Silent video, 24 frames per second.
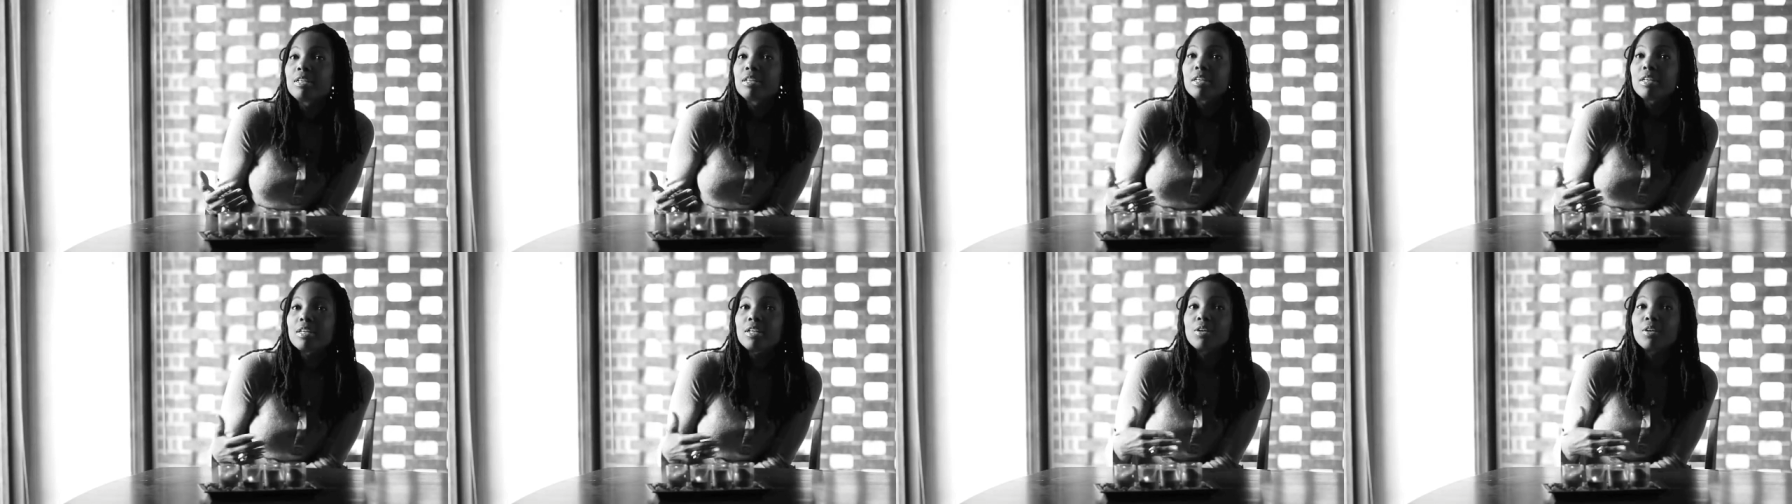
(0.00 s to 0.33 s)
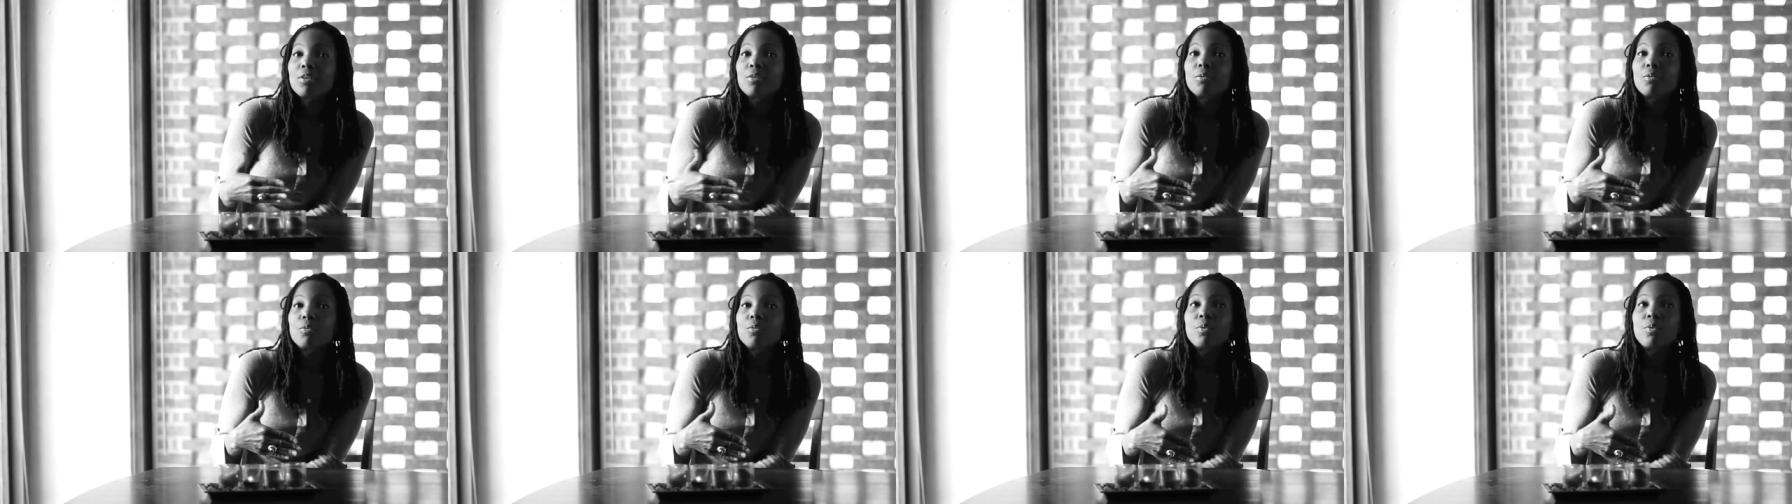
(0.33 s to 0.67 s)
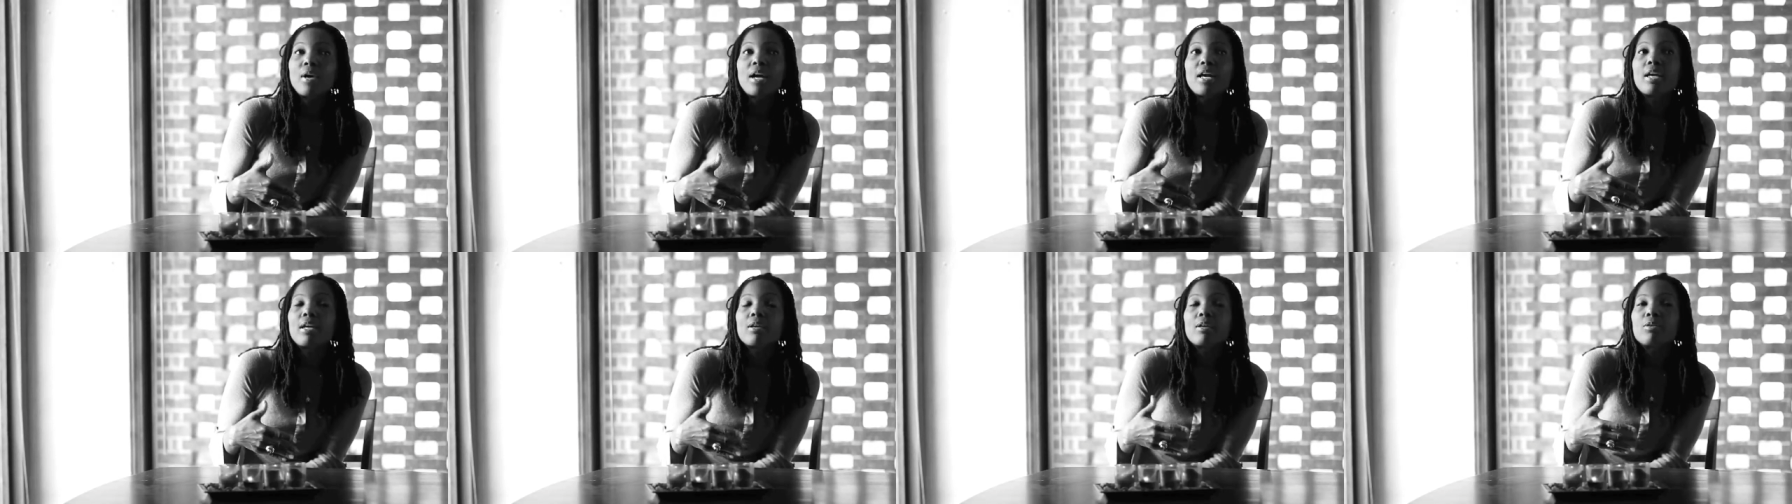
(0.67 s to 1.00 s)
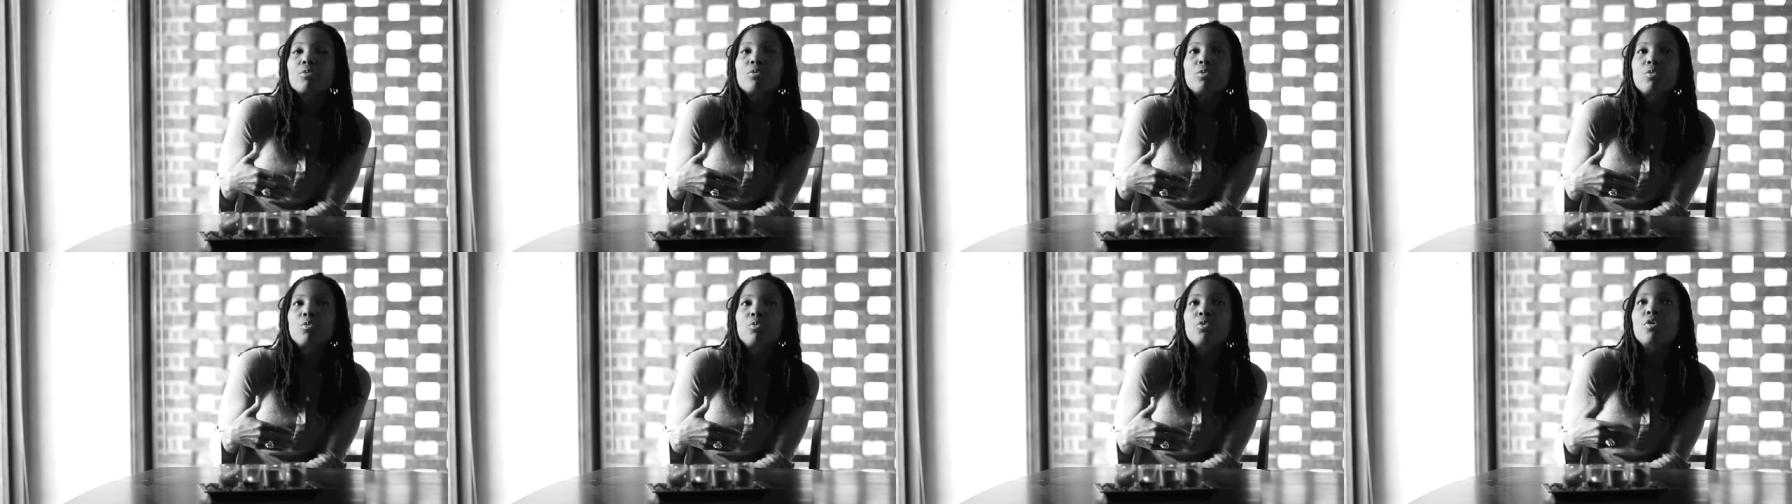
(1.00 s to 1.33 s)
you know,
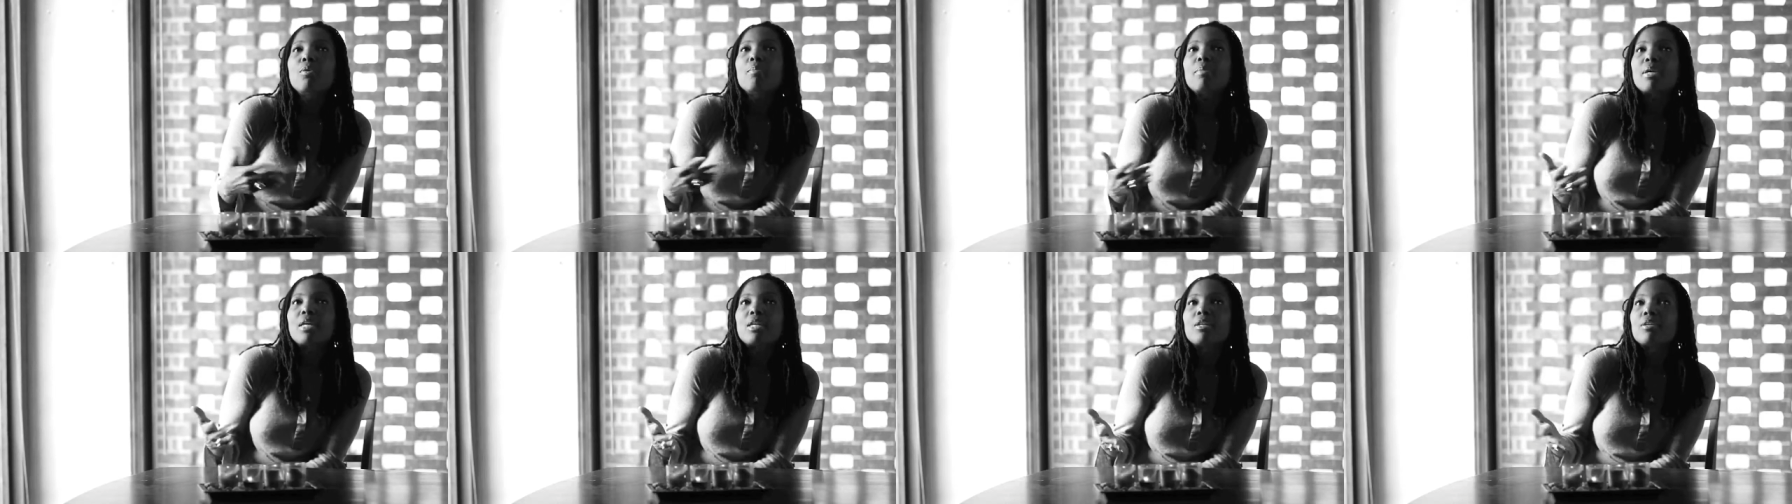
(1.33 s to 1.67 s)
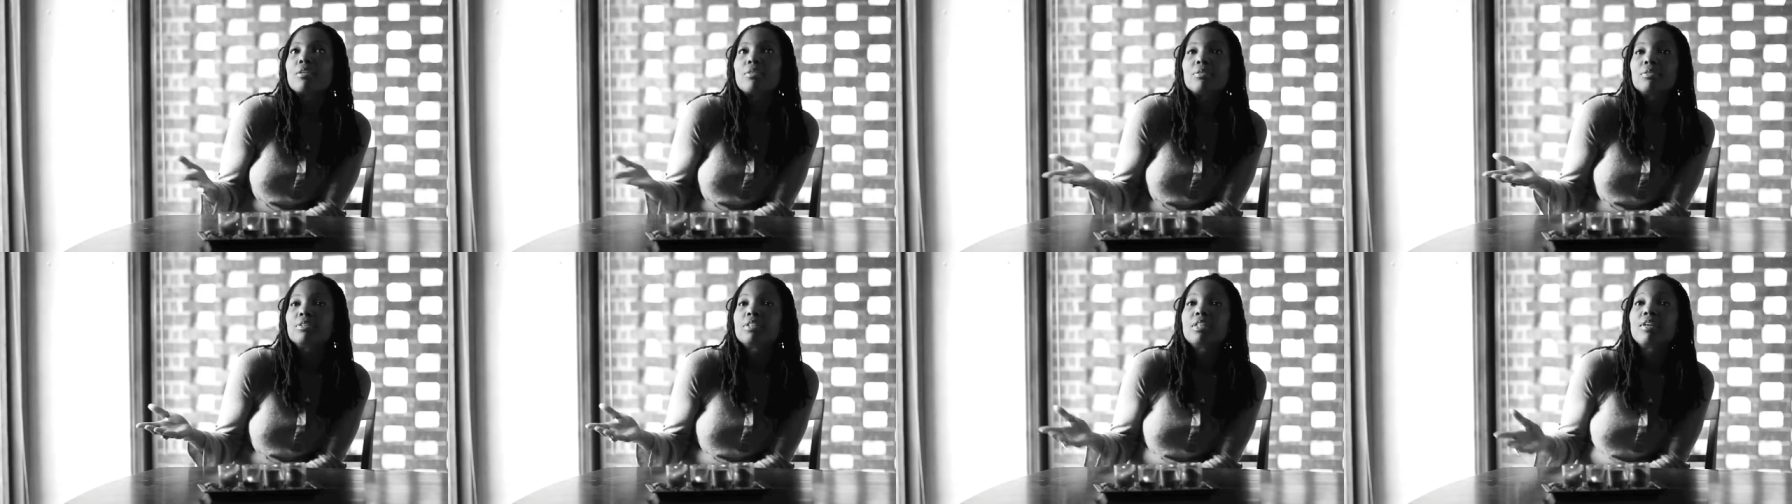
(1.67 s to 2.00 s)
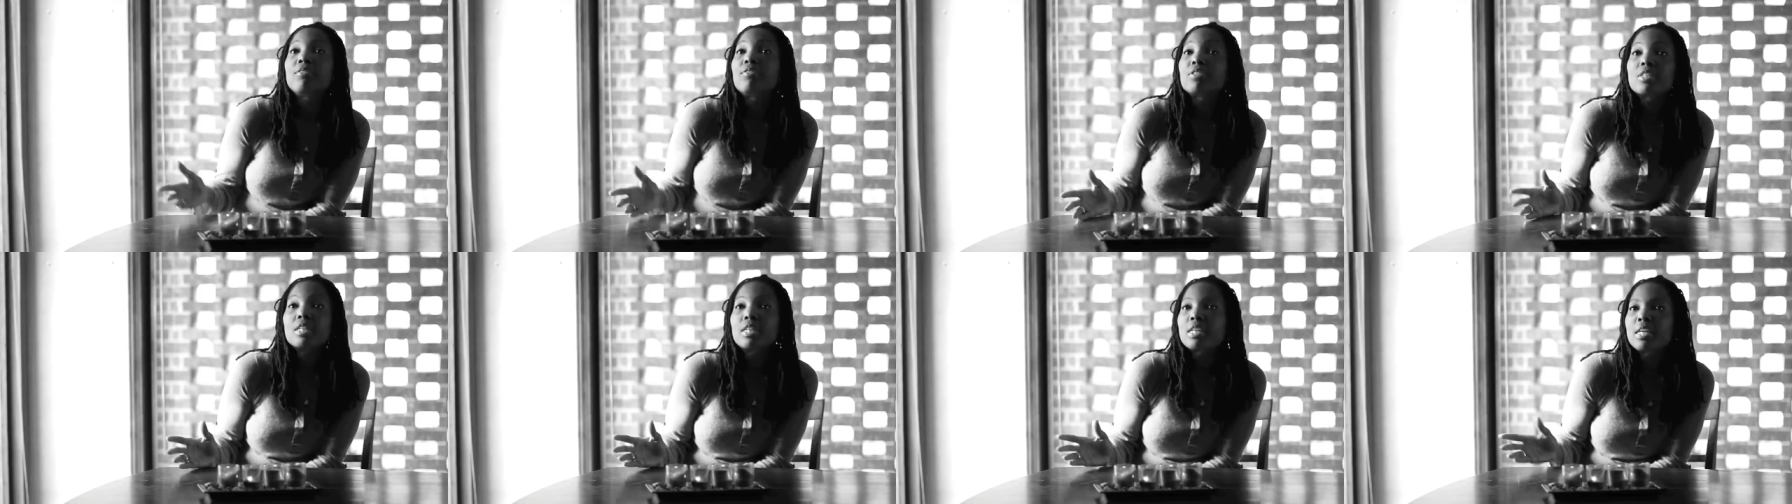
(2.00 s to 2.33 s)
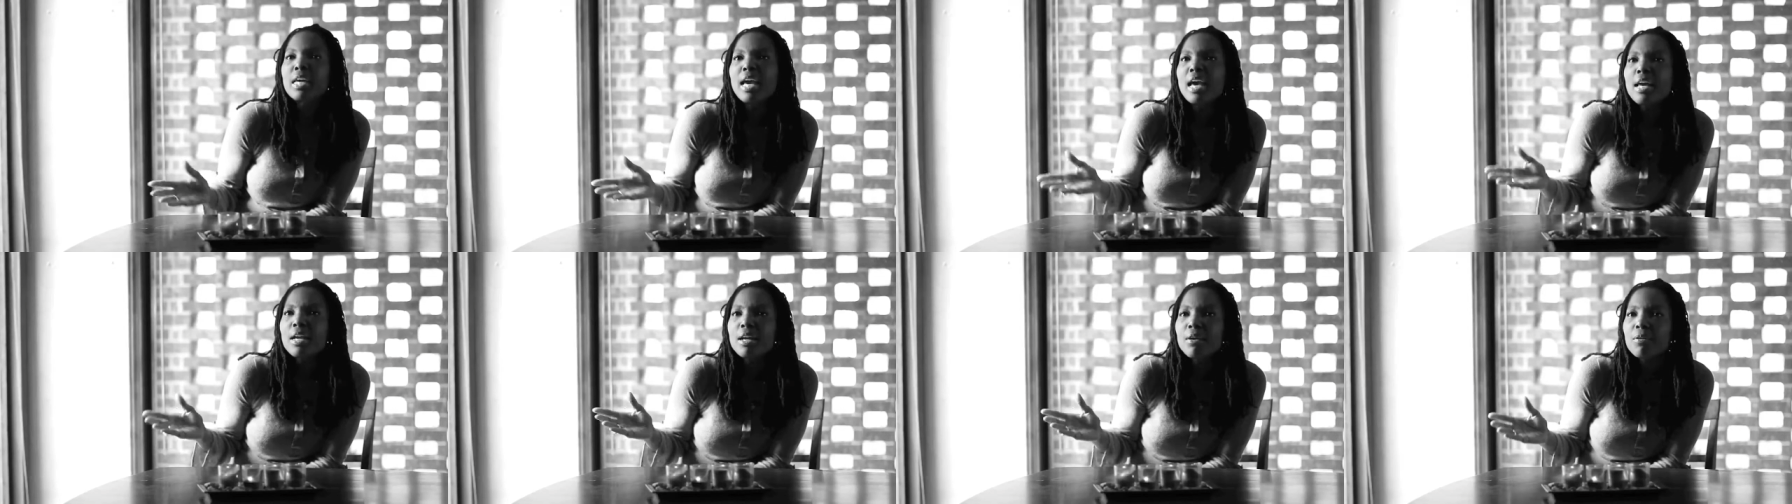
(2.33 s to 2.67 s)
white woman who lives in the
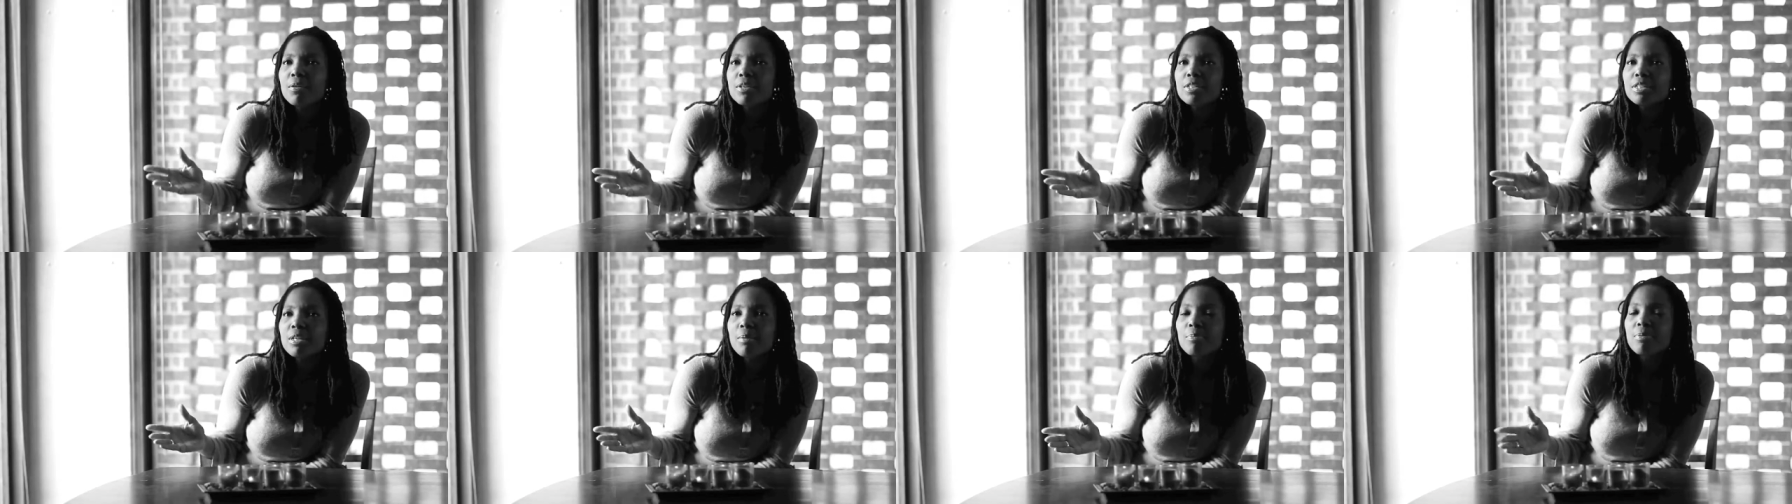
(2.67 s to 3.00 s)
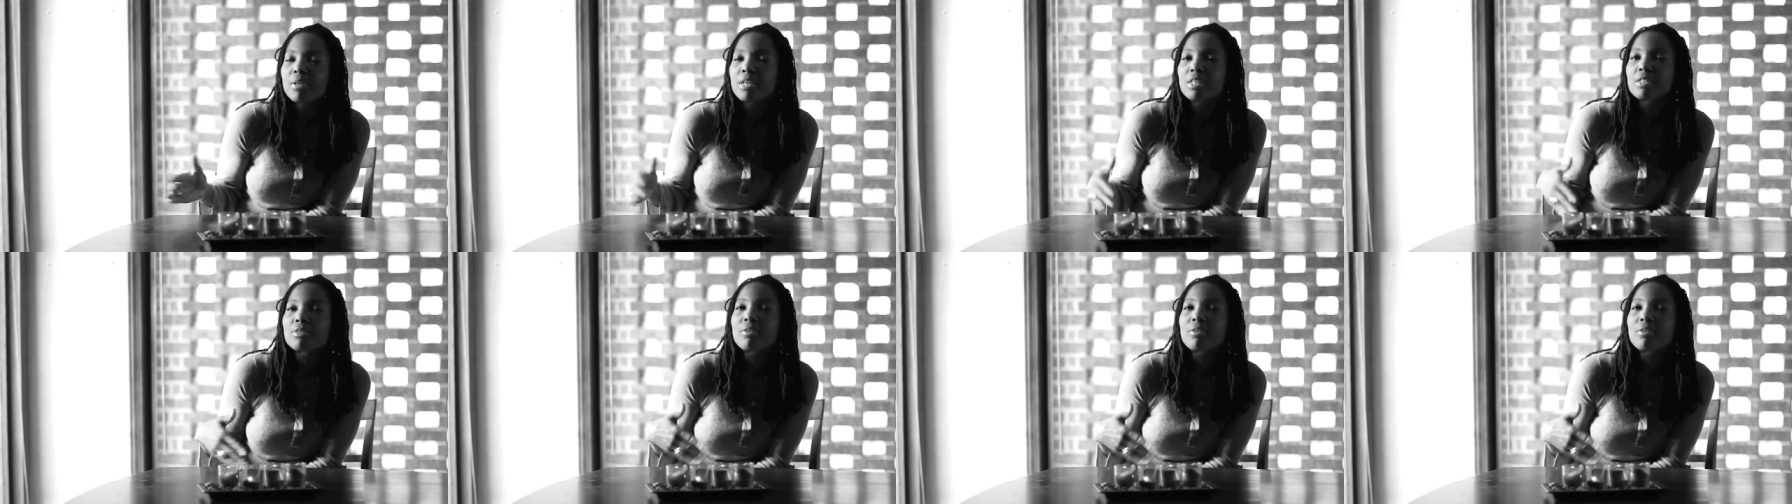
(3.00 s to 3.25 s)
ghetto or something.